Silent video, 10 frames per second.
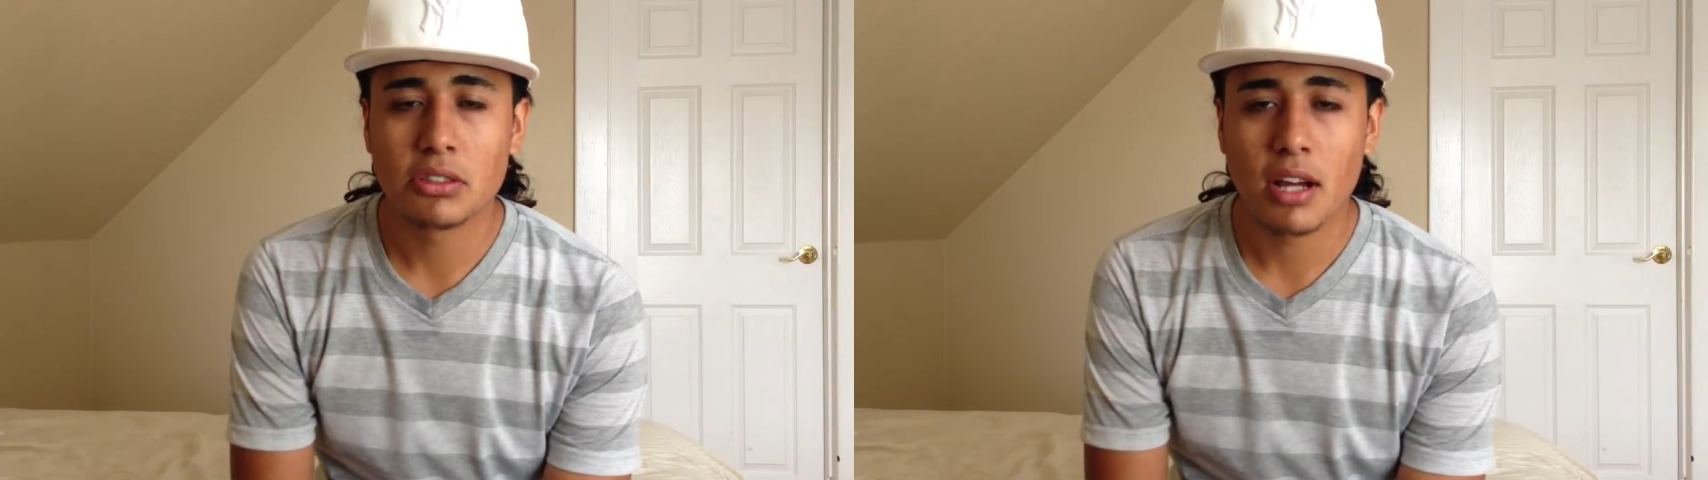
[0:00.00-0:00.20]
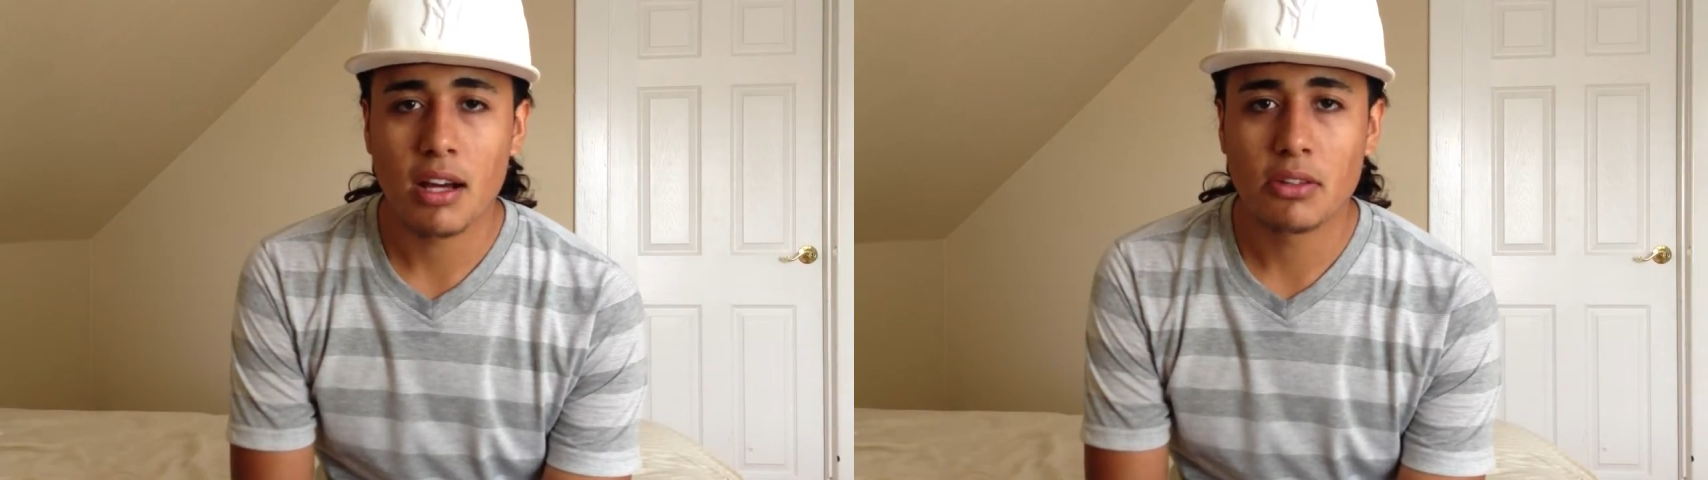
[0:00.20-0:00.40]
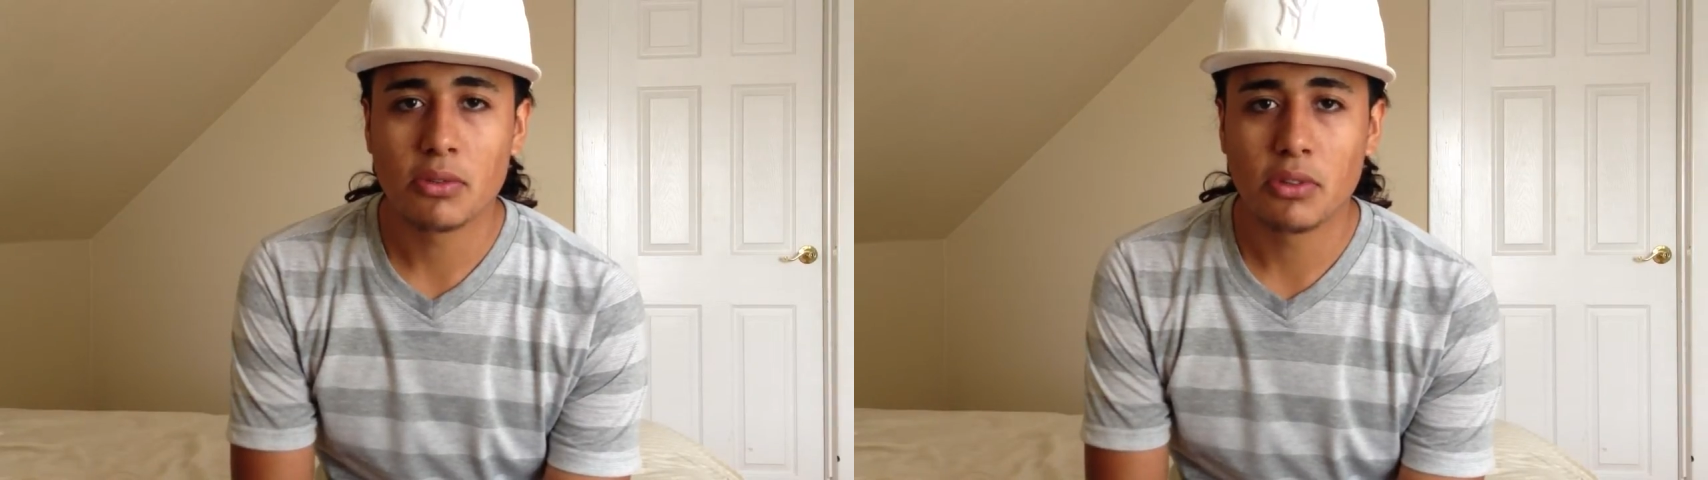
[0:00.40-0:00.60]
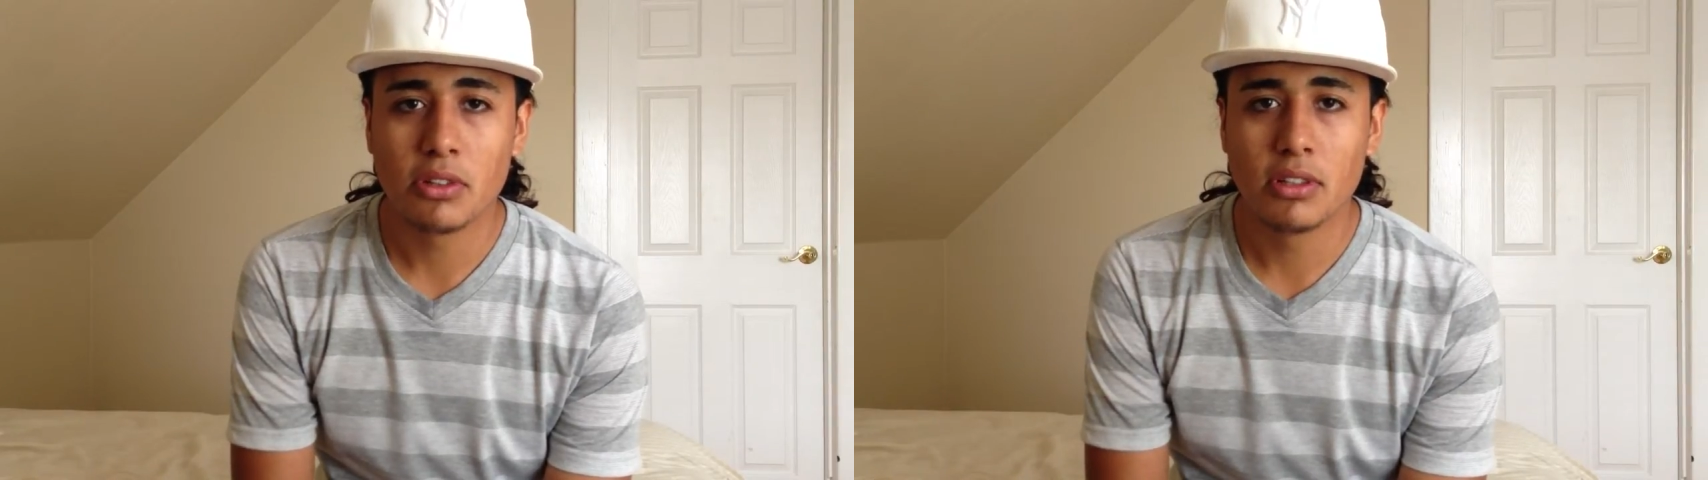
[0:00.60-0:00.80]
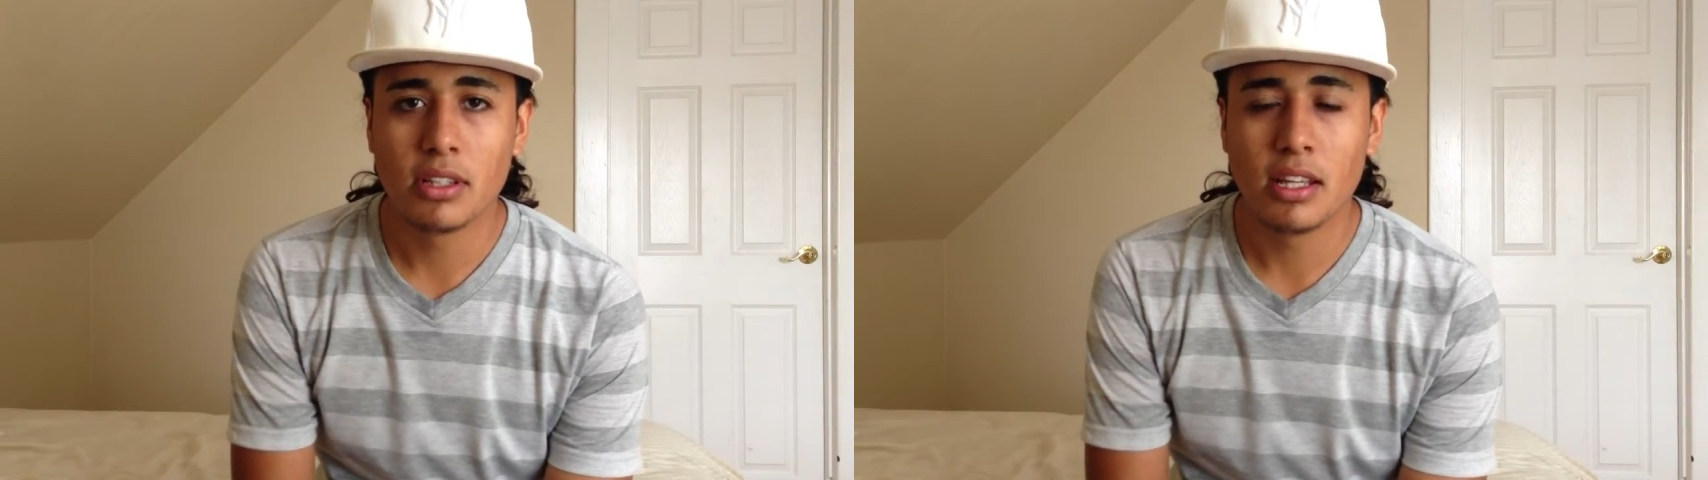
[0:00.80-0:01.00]
your outer
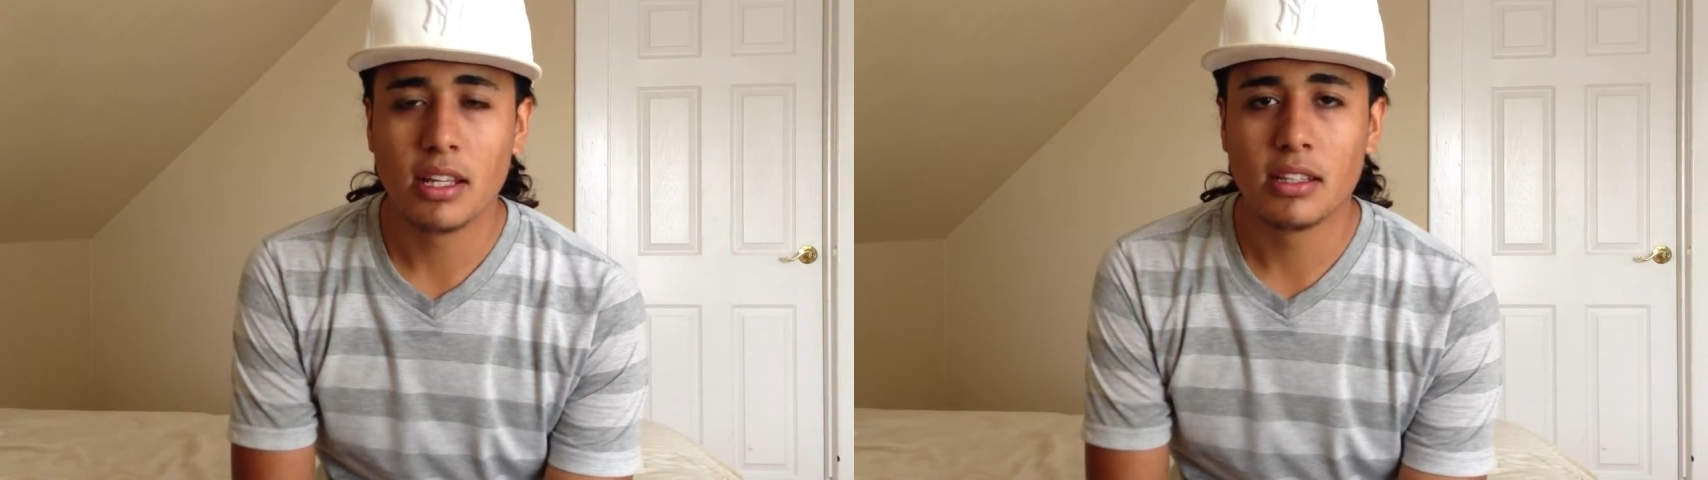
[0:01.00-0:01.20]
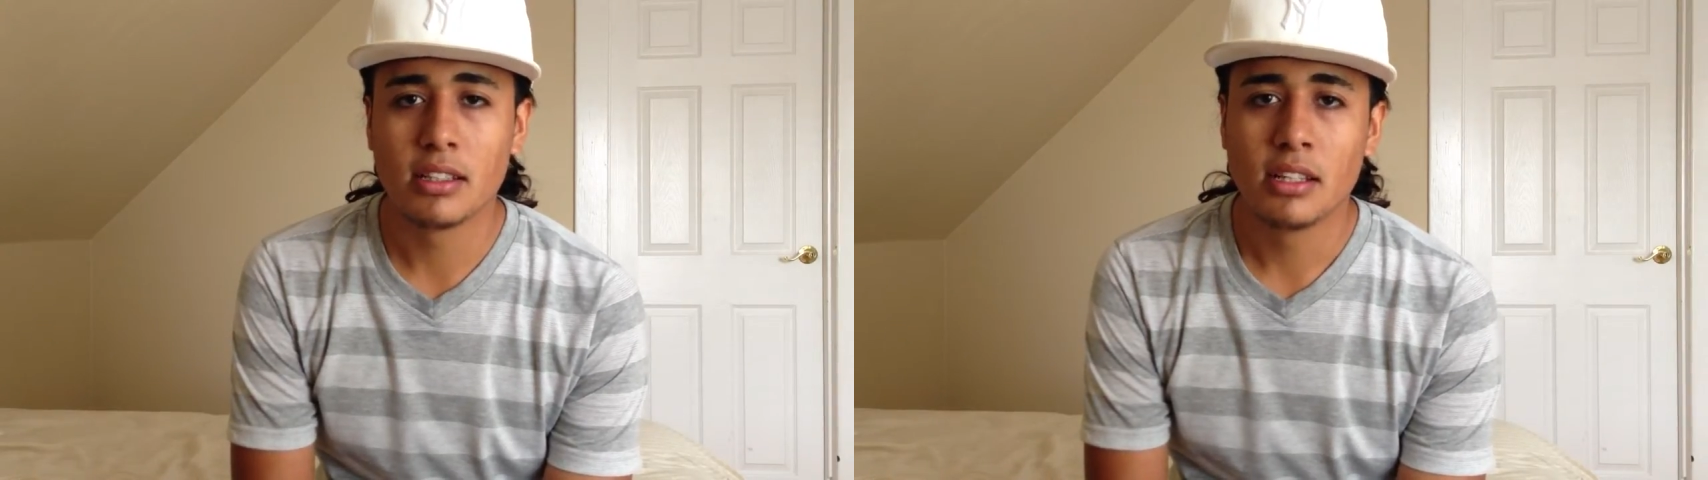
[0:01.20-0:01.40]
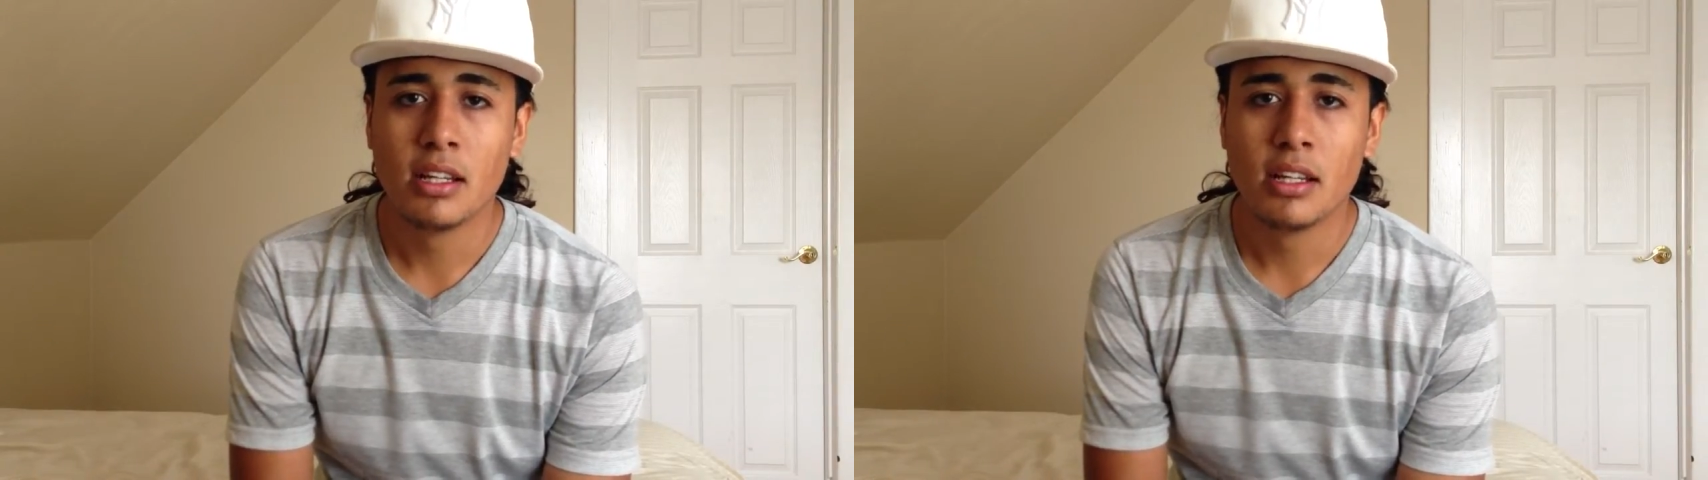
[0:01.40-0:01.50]
world, and